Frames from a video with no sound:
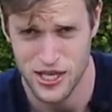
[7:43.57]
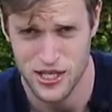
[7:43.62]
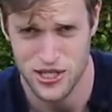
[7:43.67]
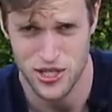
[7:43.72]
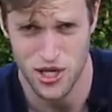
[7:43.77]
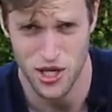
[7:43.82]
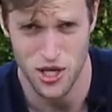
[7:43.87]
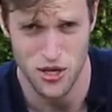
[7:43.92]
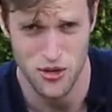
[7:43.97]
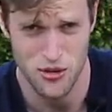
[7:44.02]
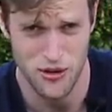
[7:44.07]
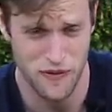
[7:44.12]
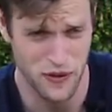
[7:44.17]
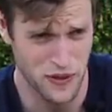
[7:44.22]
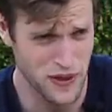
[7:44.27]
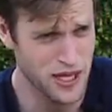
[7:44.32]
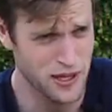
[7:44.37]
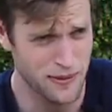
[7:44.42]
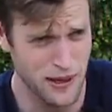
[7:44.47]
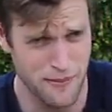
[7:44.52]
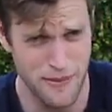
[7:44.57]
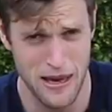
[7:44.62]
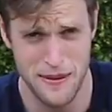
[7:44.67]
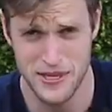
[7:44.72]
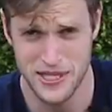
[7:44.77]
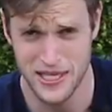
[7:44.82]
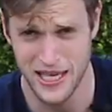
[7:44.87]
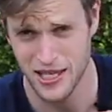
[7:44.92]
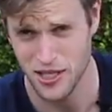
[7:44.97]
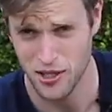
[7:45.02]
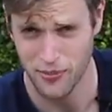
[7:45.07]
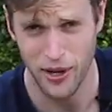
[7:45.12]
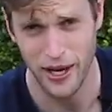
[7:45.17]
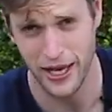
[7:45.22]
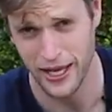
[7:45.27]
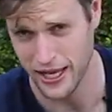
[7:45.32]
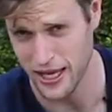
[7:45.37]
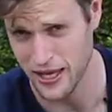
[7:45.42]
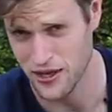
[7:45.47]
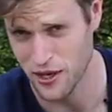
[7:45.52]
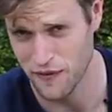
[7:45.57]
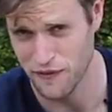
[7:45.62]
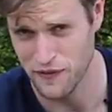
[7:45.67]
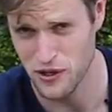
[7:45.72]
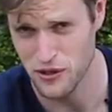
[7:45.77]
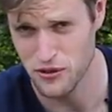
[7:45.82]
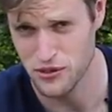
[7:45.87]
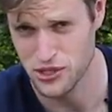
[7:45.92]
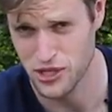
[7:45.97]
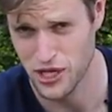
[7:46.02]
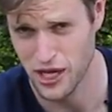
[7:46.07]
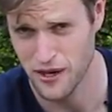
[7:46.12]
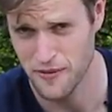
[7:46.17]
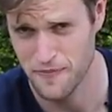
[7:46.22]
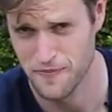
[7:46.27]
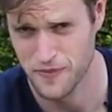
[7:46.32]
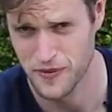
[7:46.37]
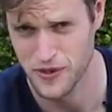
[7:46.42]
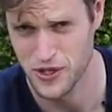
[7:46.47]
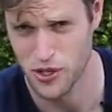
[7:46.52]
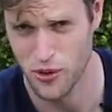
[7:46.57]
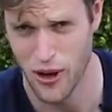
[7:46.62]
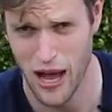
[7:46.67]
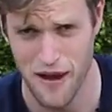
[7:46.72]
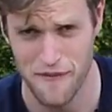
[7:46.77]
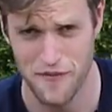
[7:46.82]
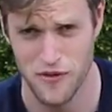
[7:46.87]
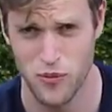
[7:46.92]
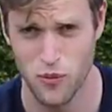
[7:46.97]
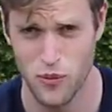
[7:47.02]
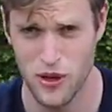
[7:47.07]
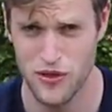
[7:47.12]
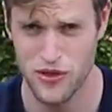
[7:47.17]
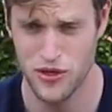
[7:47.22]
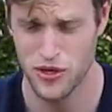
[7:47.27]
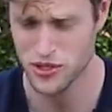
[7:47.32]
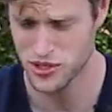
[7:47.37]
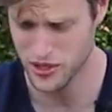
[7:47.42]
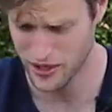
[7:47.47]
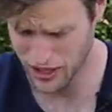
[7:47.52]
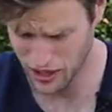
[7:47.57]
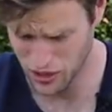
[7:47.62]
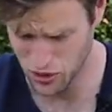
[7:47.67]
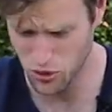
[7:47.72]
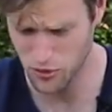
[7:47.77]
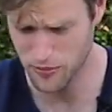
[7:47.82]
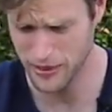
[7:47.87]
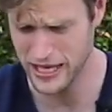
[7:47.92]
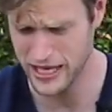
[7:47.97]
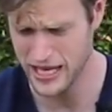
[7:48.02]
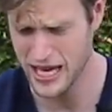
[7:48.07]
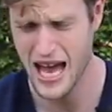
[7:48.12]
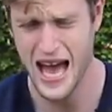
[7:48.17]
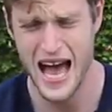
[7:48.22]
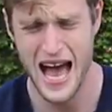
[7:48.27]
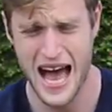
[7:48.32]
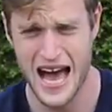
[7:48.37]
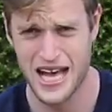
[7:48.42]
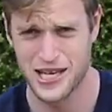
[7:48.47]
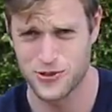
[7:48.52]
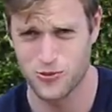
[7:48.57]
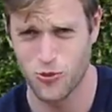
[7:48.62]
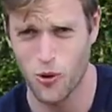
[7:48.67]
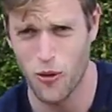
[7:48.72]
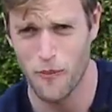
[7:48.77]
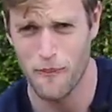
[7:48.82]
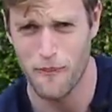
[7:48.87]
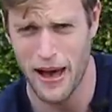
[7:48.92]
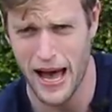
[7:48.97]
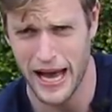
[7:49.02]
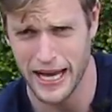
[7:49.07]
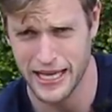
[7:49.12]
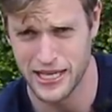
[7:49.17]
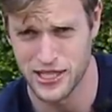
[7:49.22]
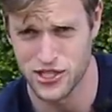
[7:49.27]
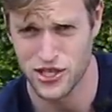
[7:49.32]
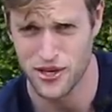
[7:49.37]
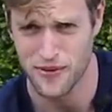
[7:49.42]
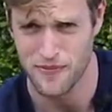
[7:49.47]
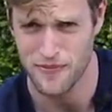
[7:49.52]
So if you're thinking about maybe selling your bike in the future, you'll have them with you so it can all be as one package.